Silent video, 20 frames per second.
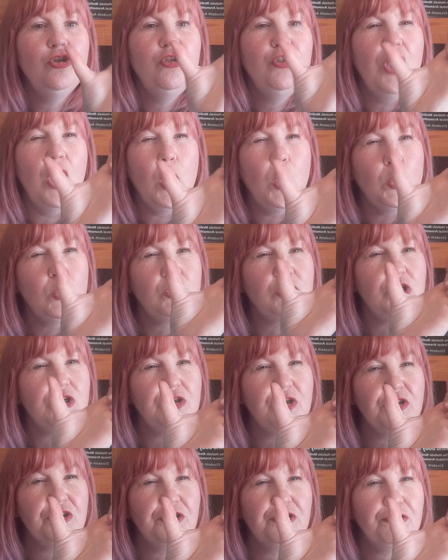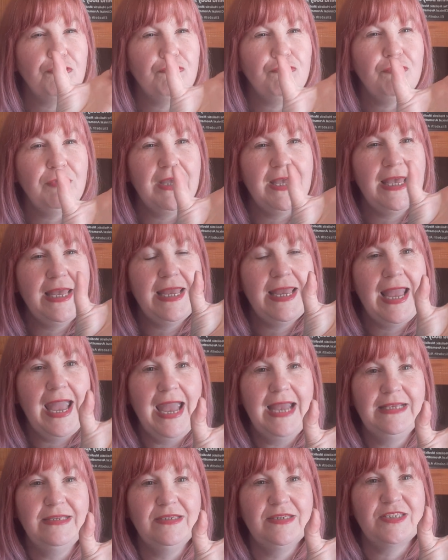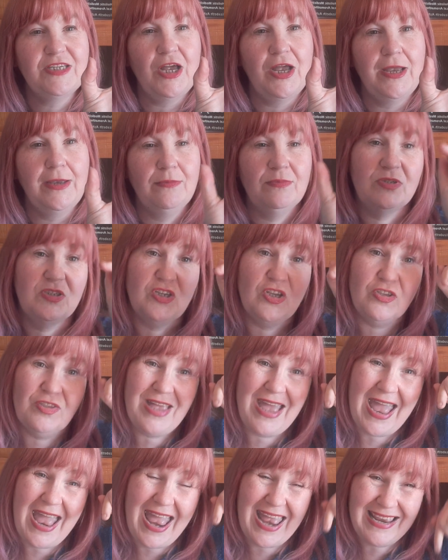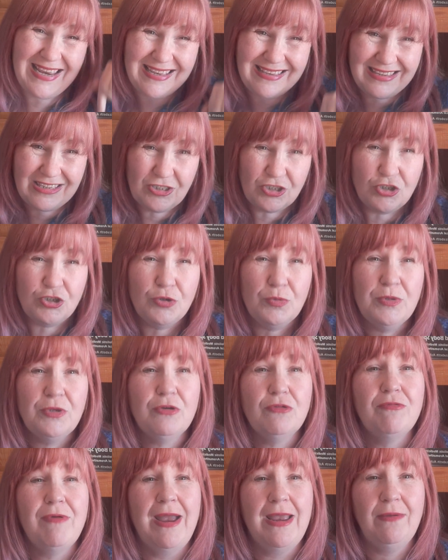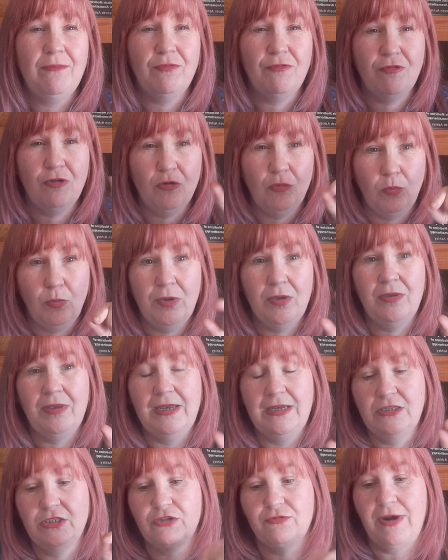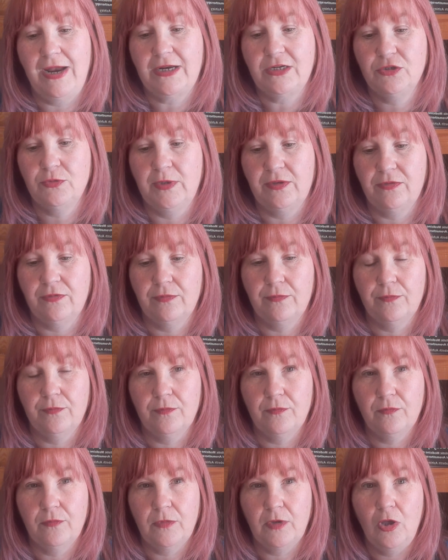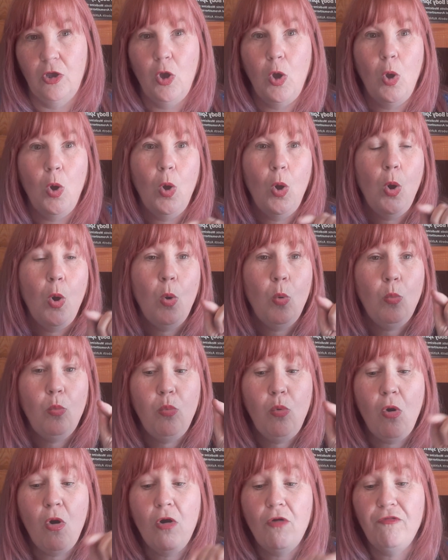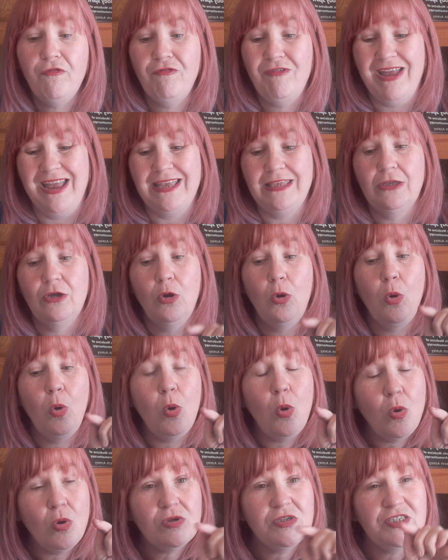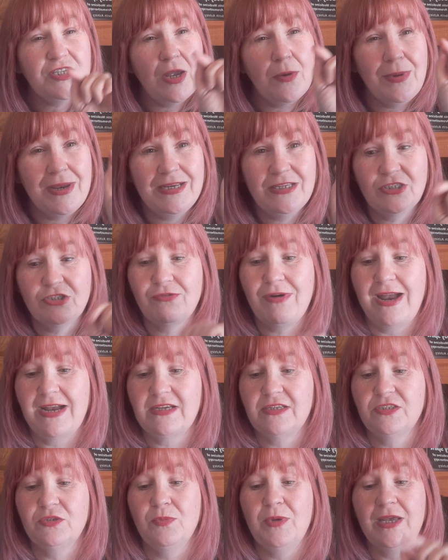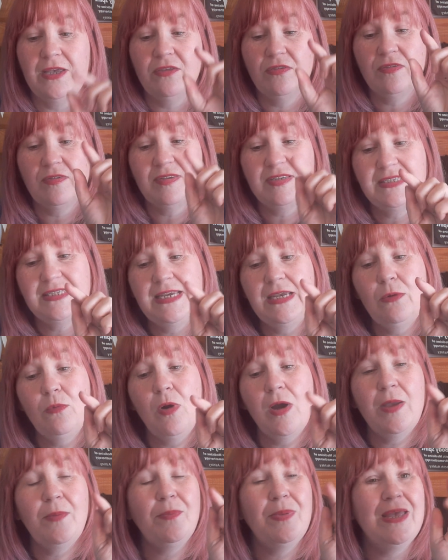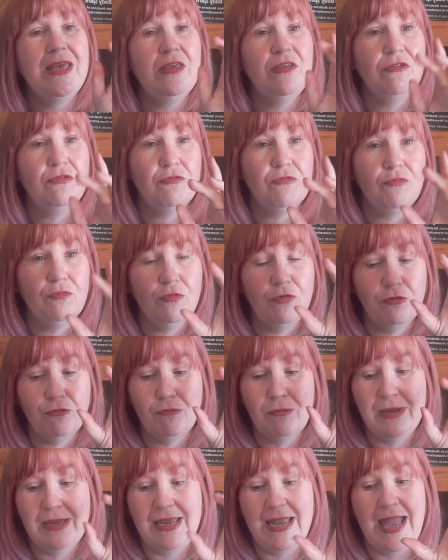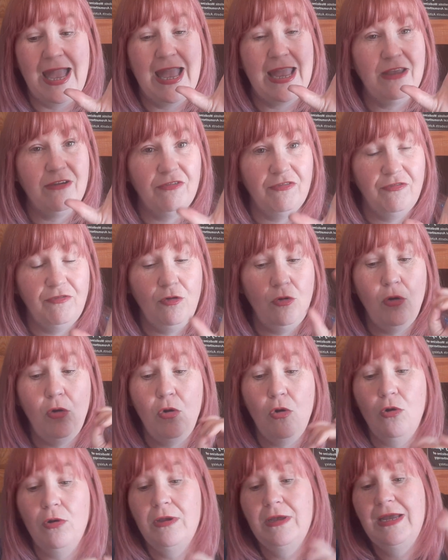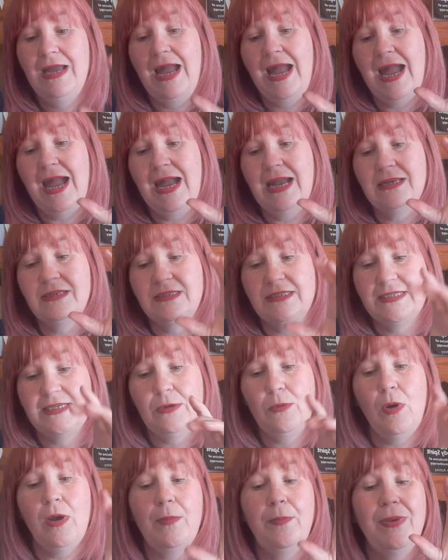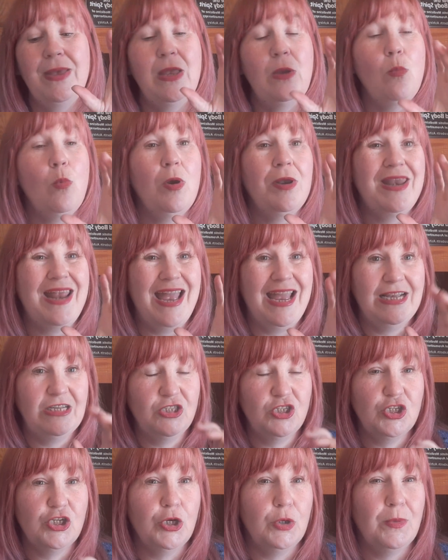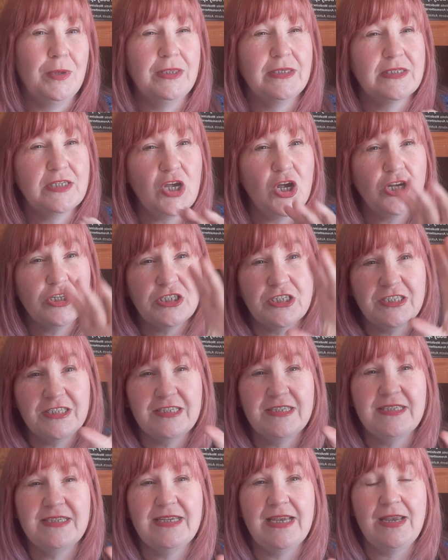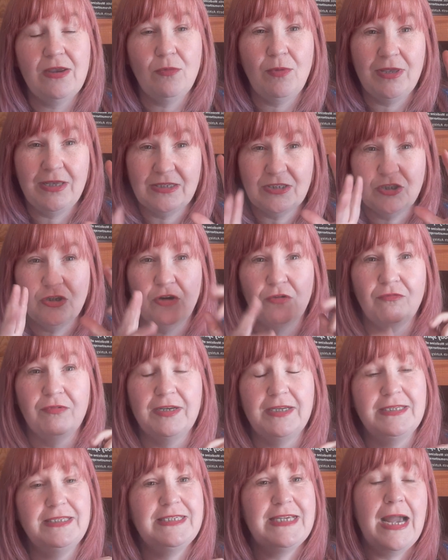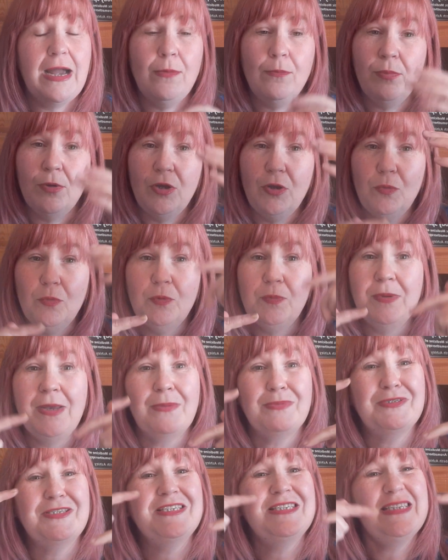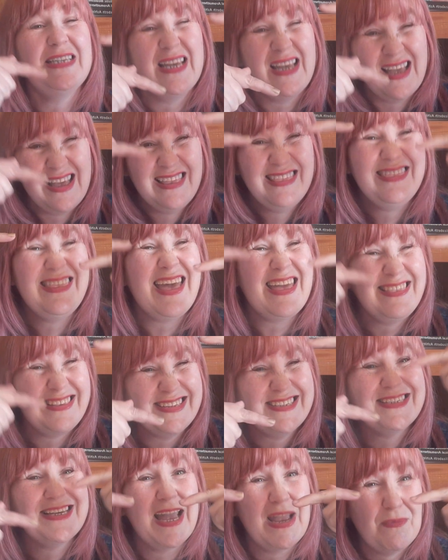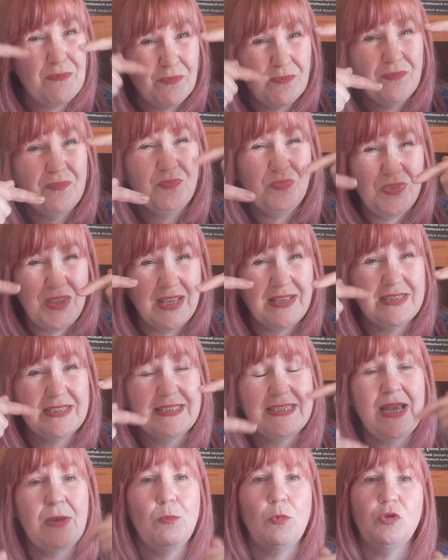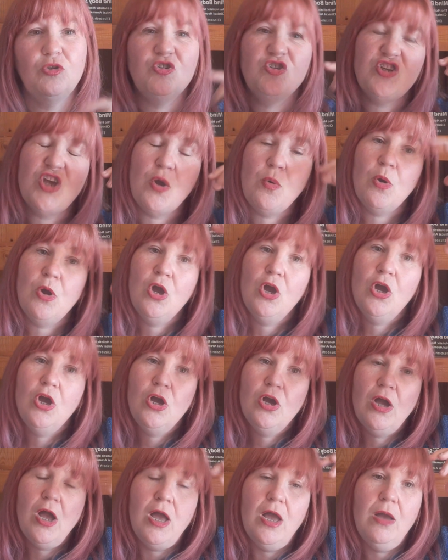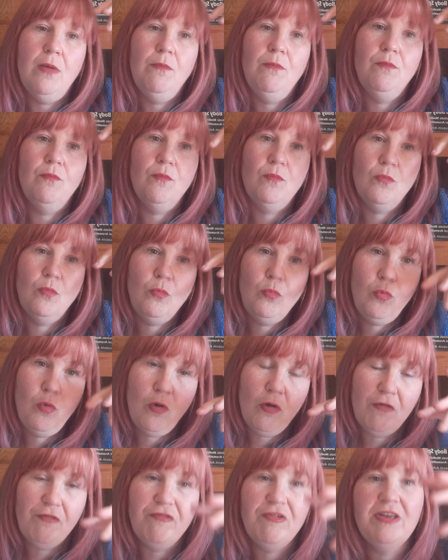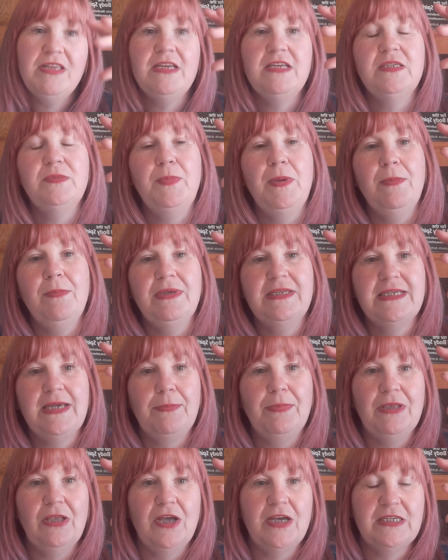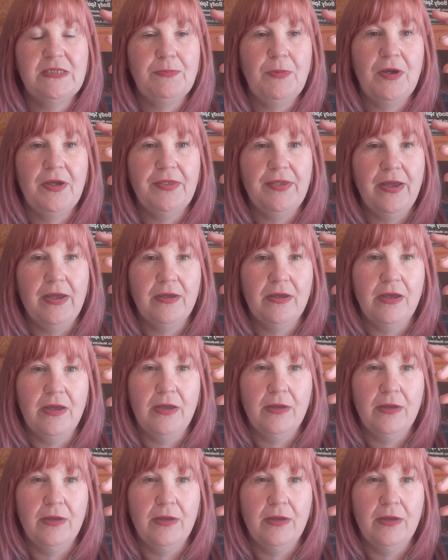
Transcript: Those are the 3 enzymes that anything to do with grapefruit will interact with. Warfarin also interacts with CYP3A4 and CYP1A2, and it's harder to see when it's not written down, but you would be able to see they're the same ones. So warfarin is being metabolized by that